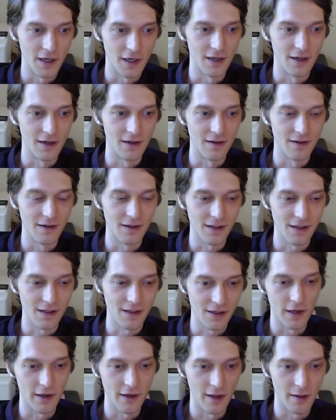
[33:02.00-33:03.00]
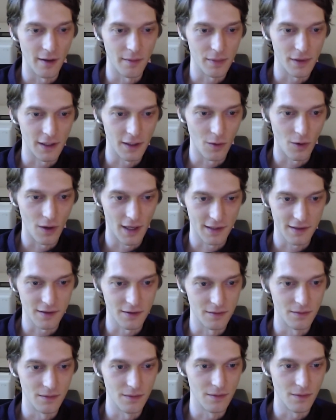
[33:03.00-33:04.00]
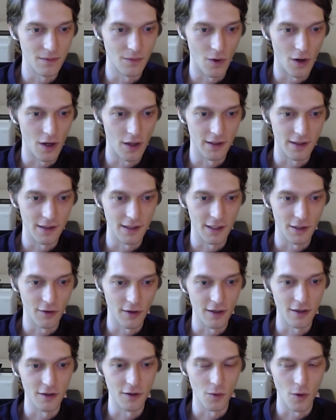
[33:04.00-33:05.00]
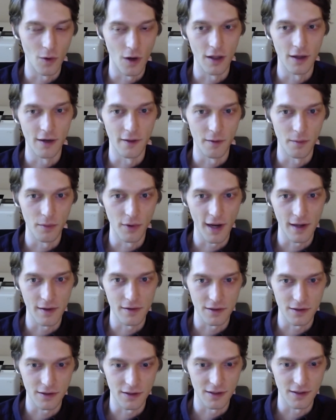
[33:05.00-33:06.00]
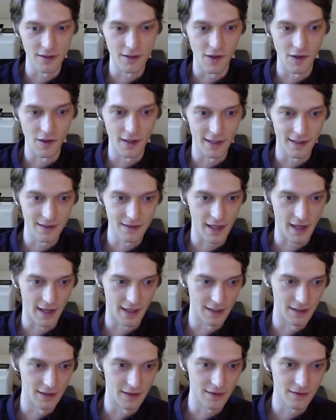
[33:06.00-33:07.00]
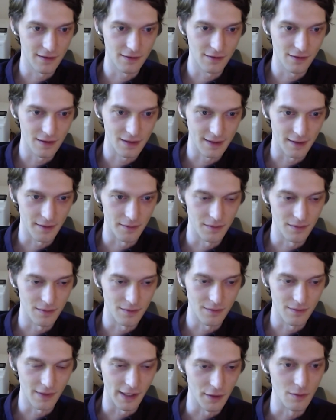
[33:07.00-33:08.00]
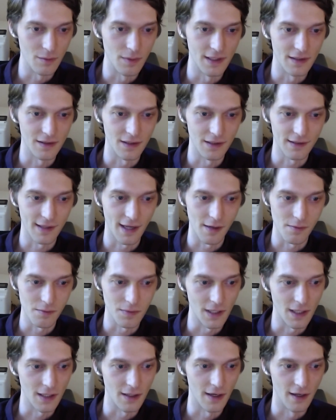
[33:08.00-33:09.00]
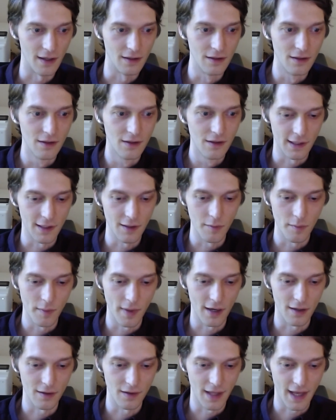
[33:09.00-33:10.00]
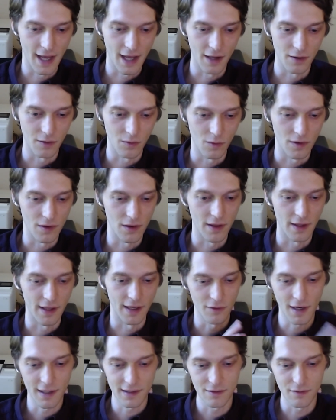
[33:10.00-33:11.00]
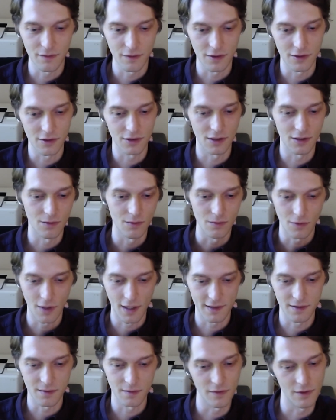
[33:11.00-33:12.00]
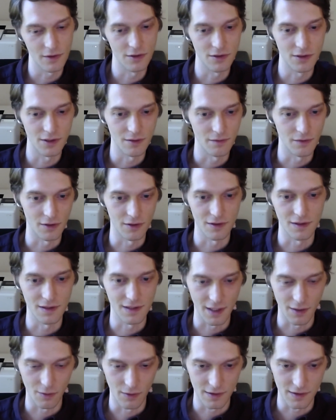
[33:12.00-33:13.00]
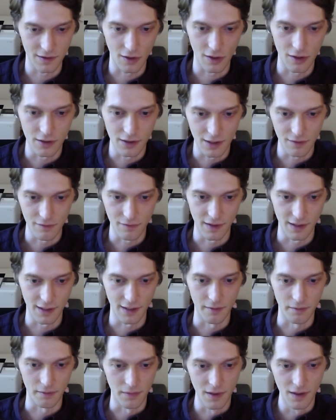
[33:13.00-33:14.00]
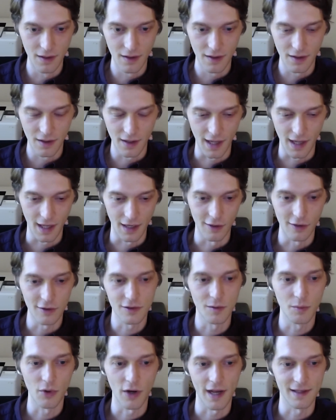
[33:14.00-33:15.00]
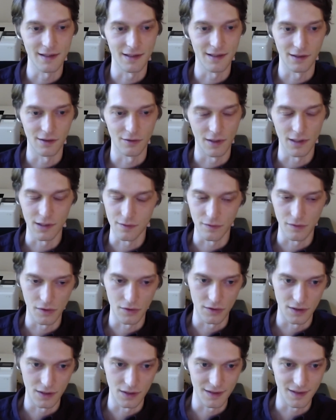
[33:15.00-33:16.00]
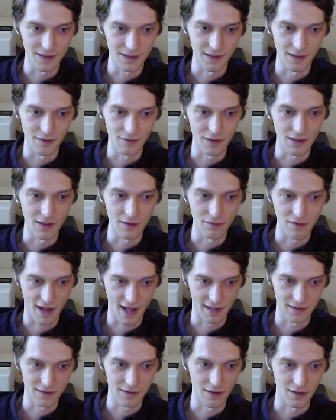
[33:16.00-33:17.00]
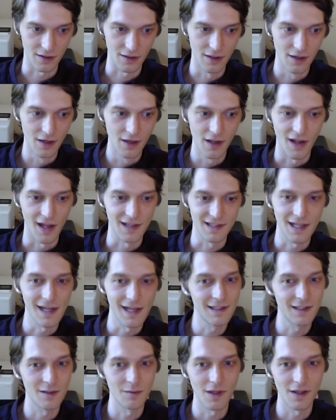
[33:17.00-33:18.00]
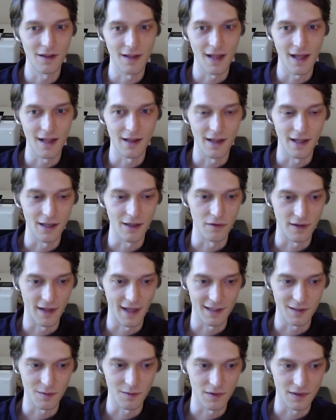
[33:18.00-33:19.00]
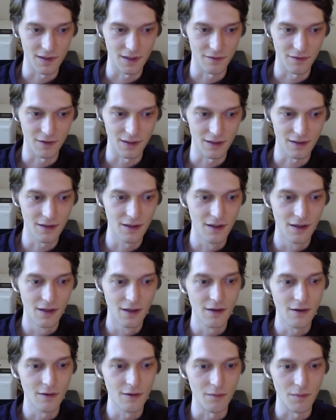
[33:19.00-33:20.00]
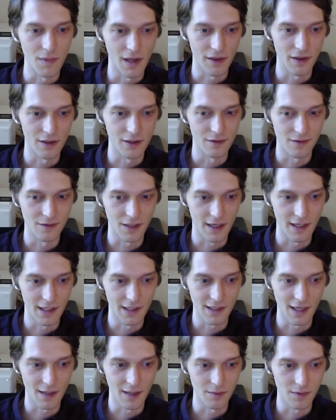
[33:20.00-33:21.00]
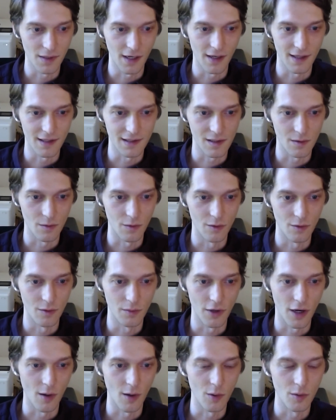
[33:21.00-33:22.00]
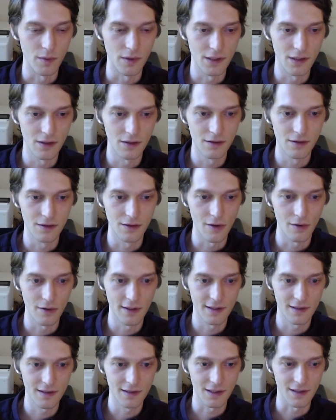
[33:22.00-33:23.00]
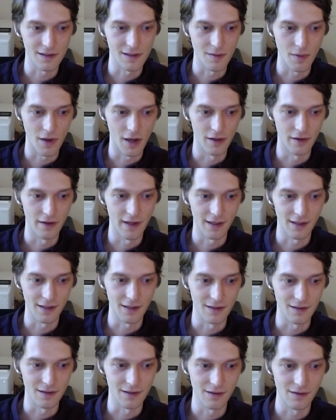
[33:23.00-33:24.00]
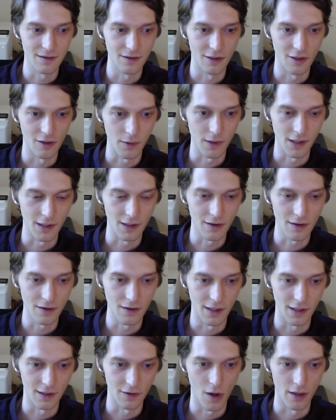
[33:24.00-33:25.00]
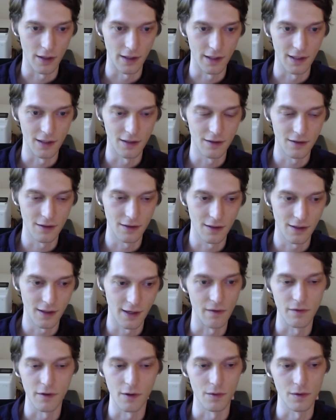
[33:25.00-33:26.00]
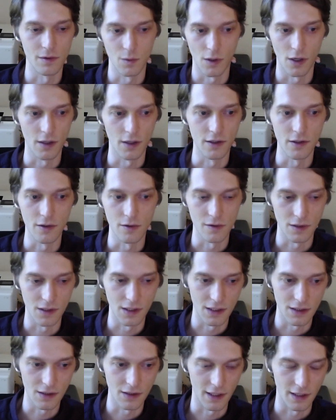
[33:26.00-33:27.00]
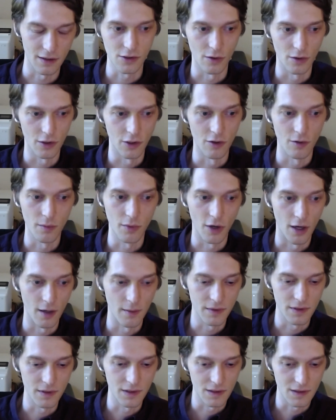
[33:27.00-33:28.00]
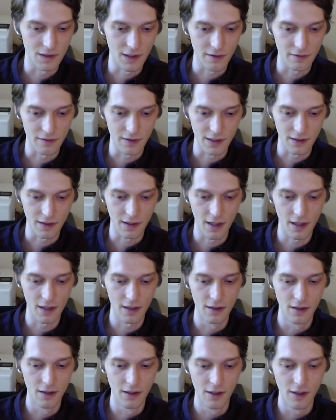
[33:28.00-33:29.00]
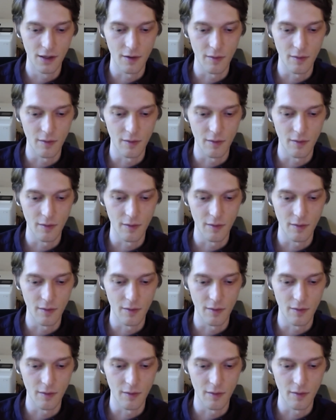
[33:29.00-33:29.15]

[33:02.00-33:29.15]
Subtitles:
where it spun up like a Wasm wallet, created a new wallet in the browser, and then signed some really basic type data, and compared that with the Rust version, Wasm version versus what's currently in VM. And no surprise, the Rust version is significantly faster. It's not something that, for that specific method of signing type data that someone would probably notice, because the bottleneck is probably the wallet, if there was wallet using it, showing you a prompt and stuff like that.